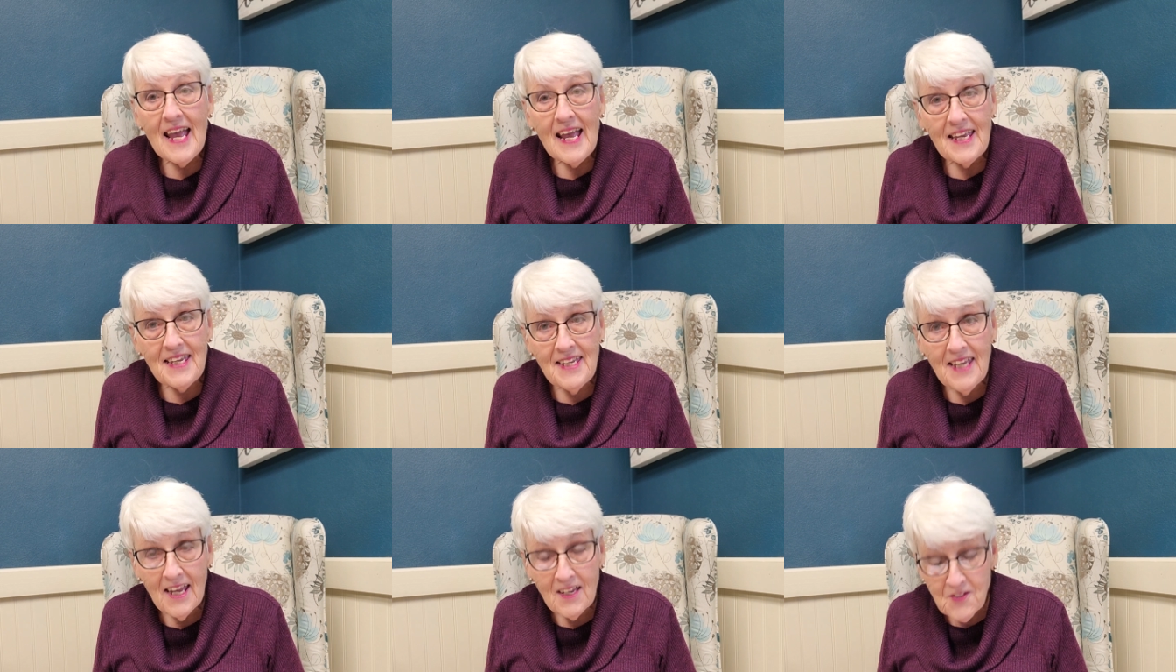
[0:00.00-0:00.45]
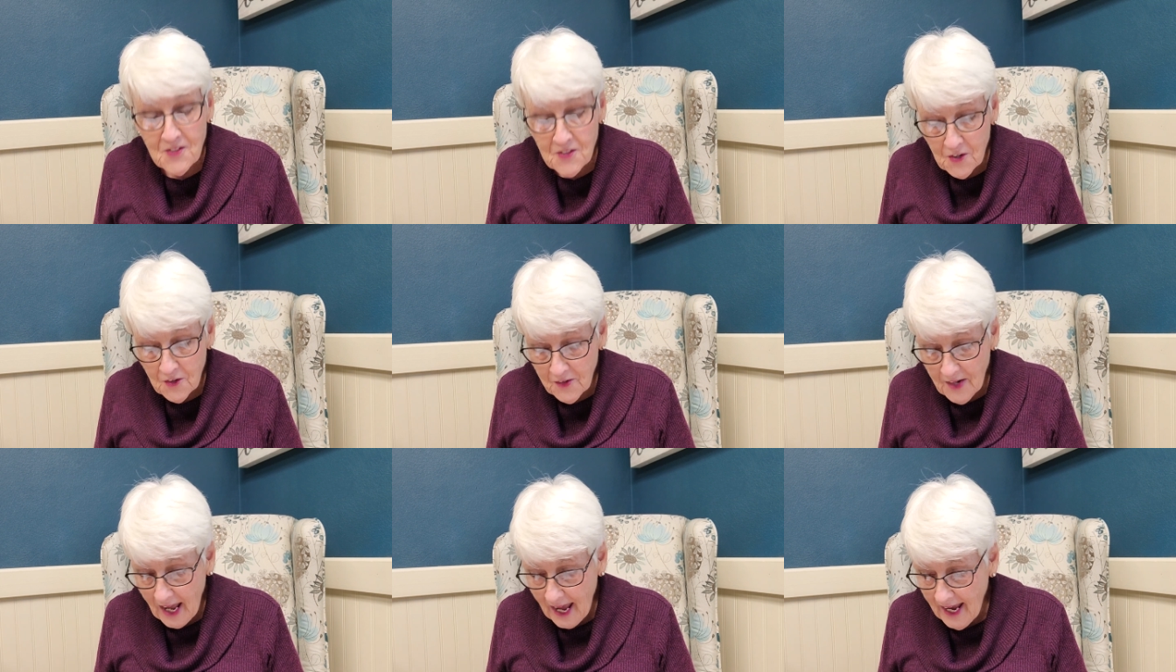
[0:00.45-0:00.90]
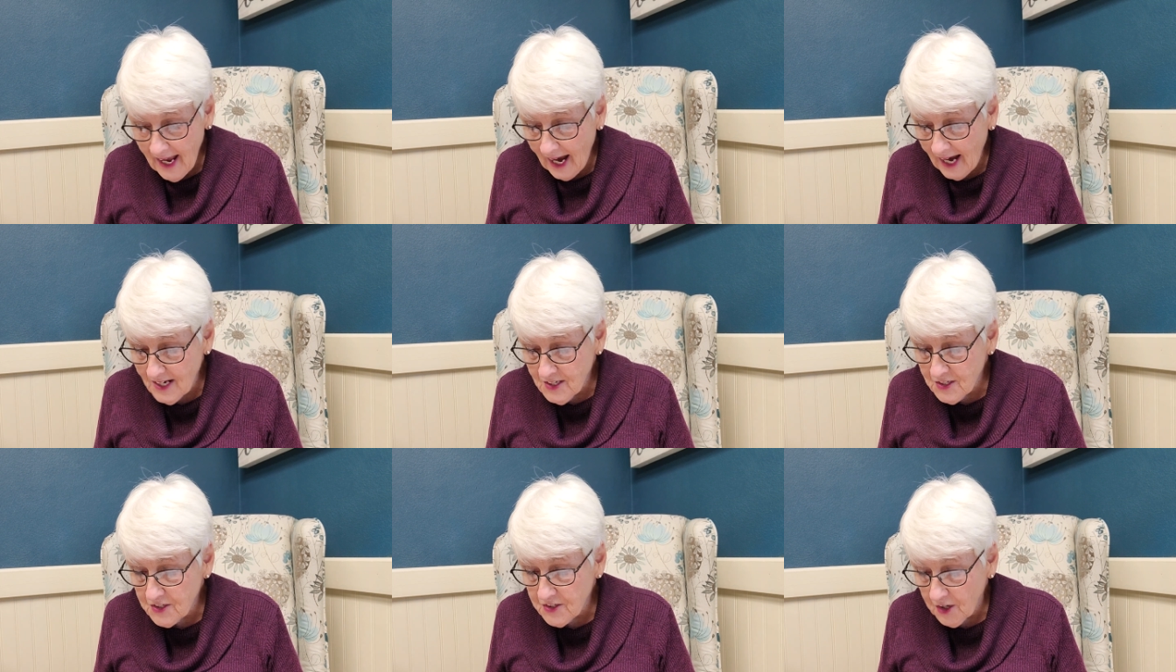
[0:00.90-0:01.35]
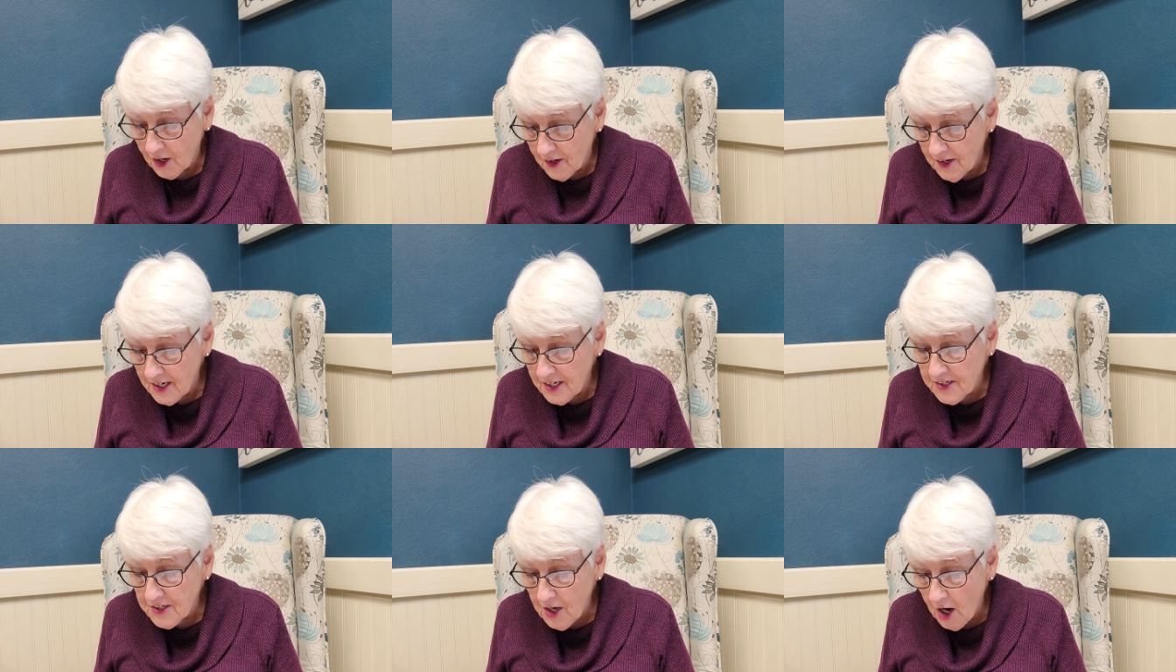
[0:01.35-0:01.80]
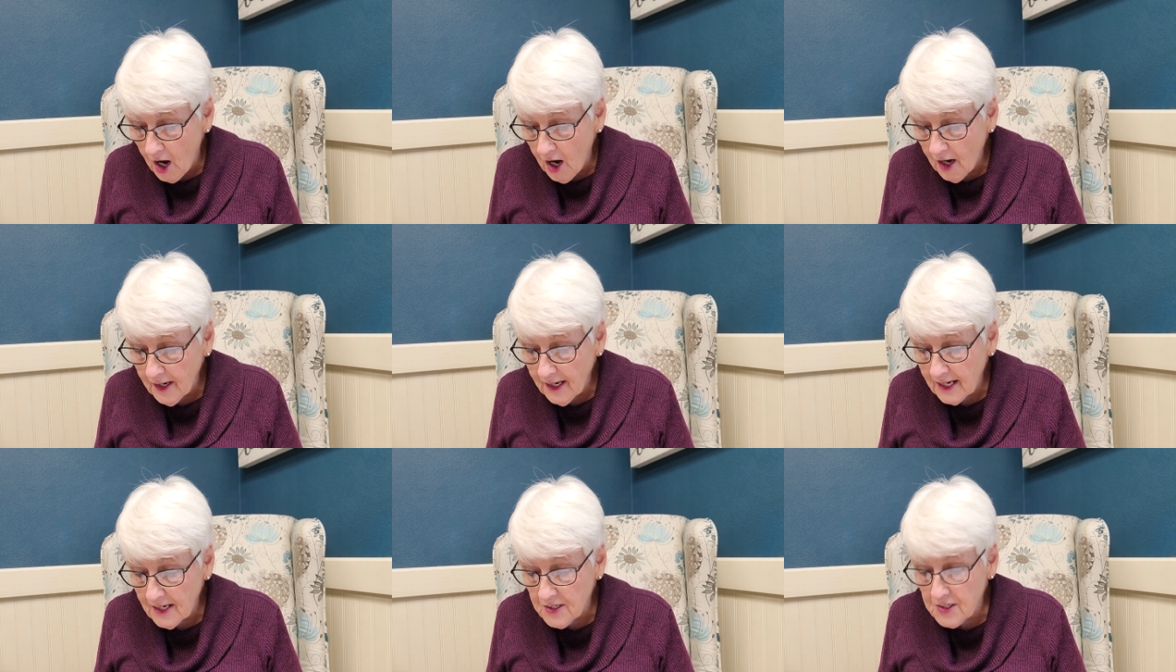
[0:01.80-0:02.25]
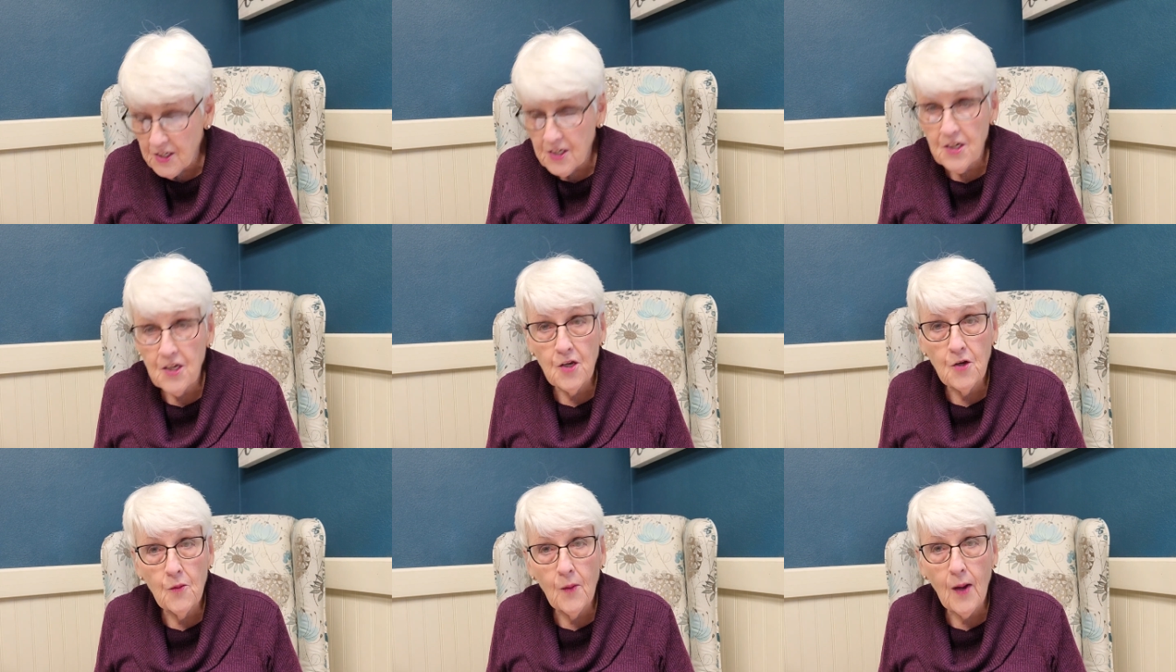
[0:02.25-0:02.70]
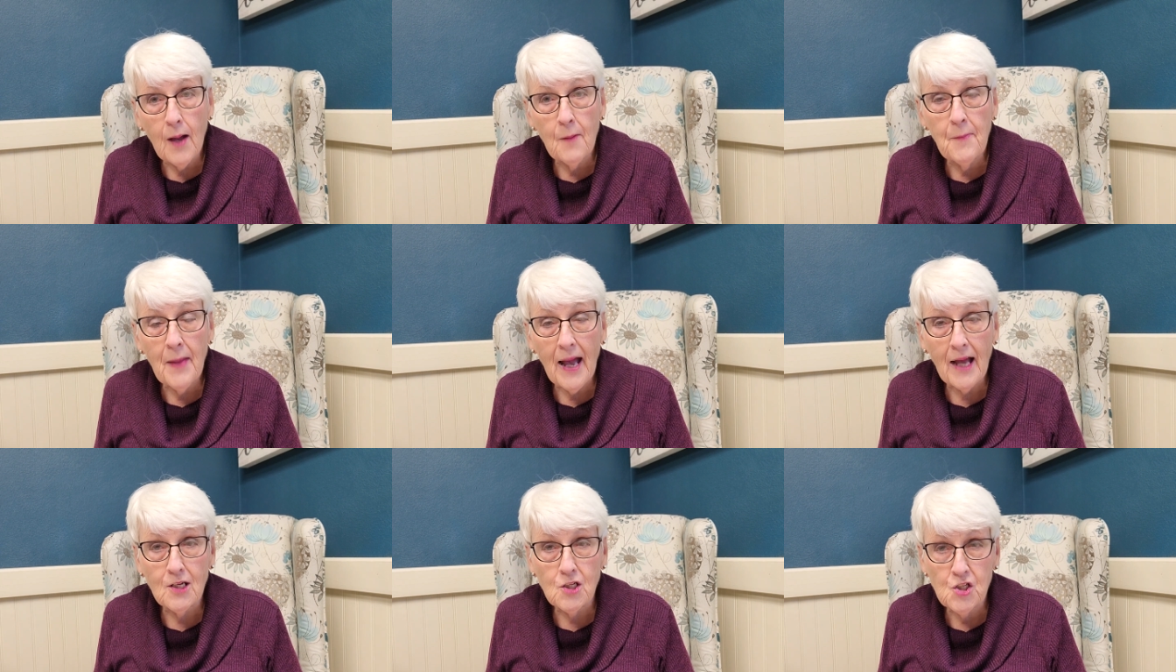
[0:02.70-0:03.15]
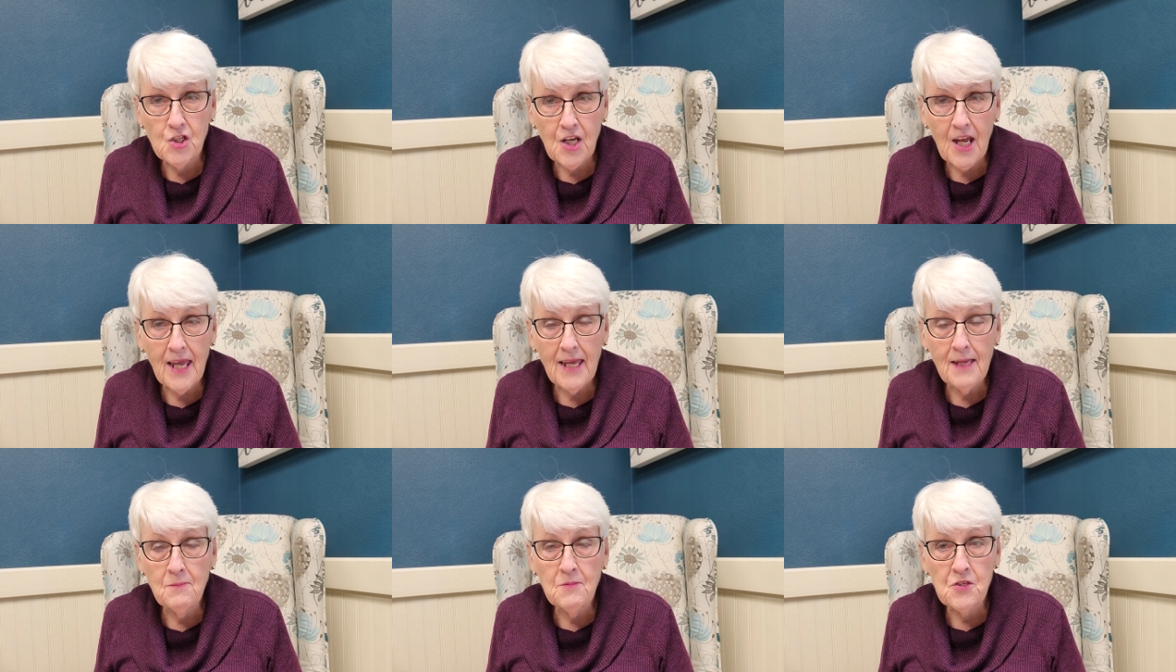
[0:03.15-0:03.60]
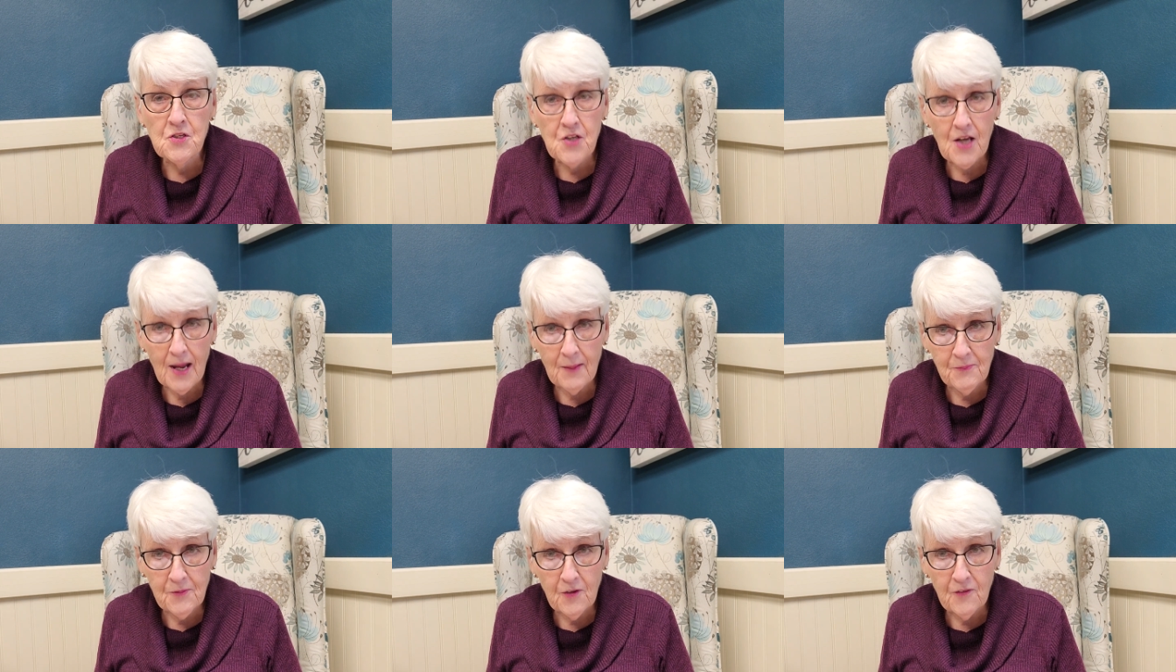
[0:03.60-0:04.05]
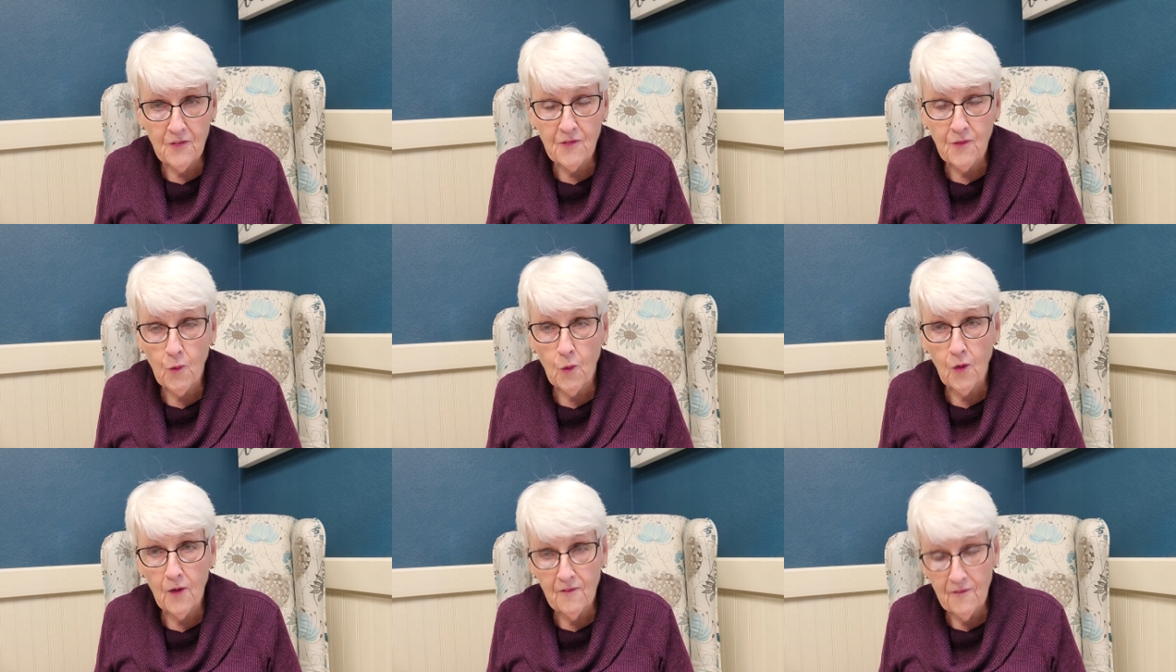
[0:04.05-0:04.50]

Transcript: Yesterday, I started talking to you about James chapter 4,